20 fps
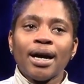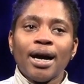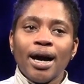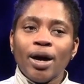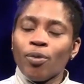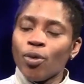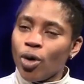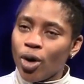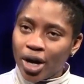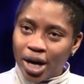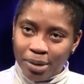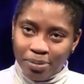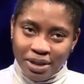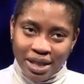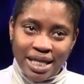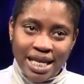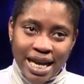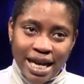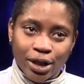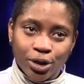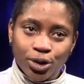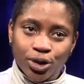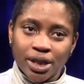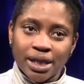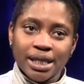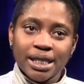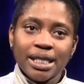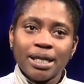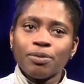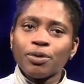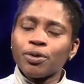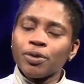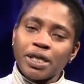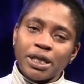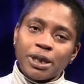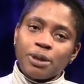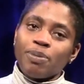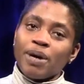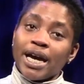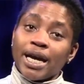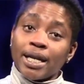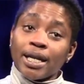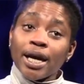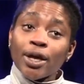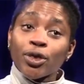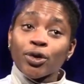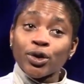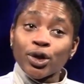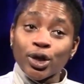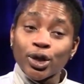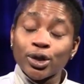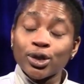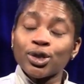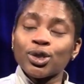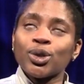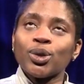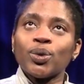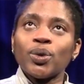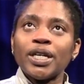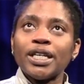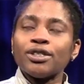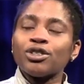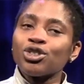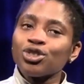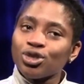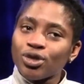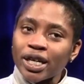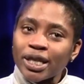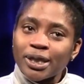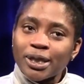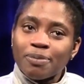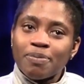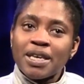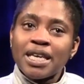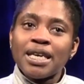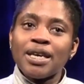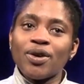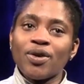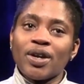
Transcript: I walk up to the entrance, and I'm greeted by another nurse who instructs me